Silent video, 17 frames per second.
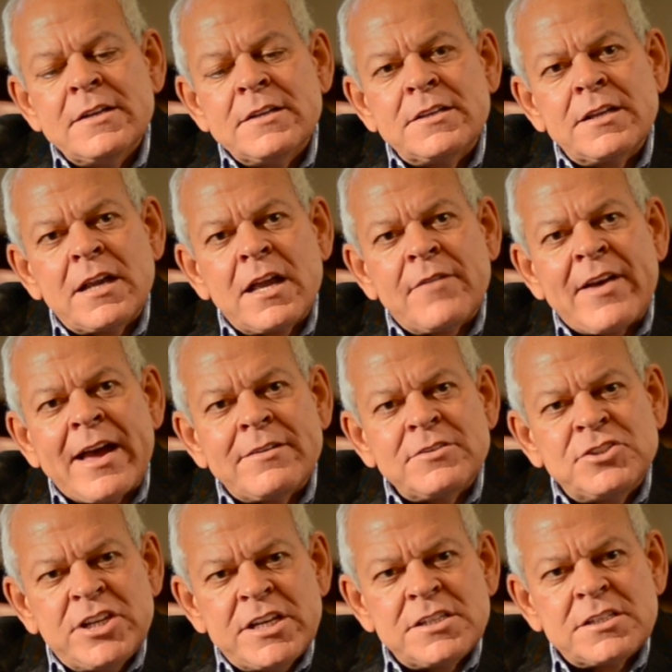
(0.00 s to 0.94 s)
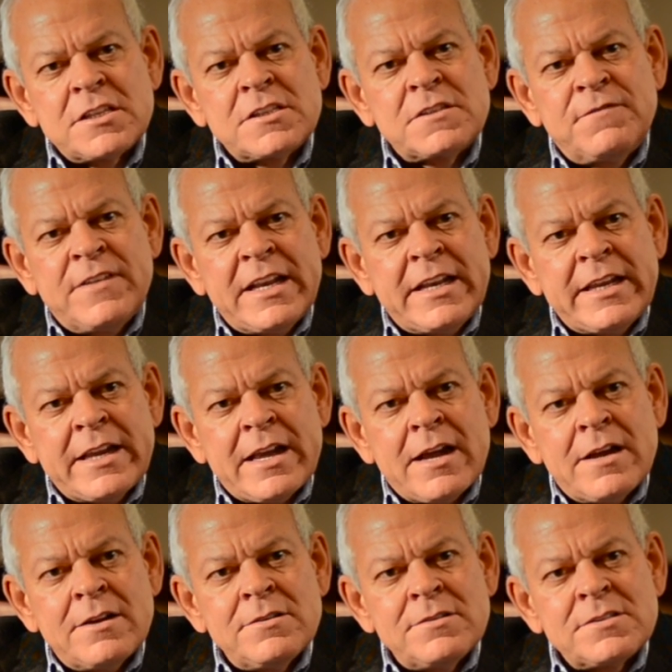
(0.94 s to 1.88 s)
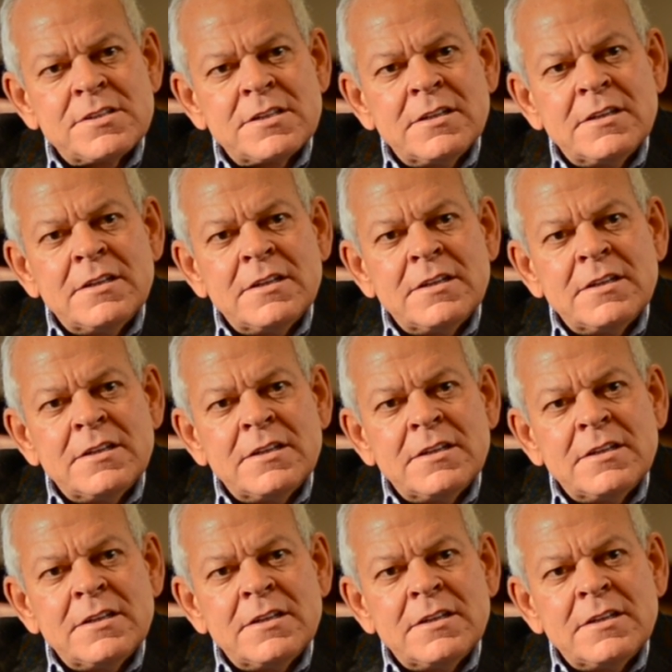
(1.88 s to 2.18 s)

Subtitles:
to give out Jesus videos,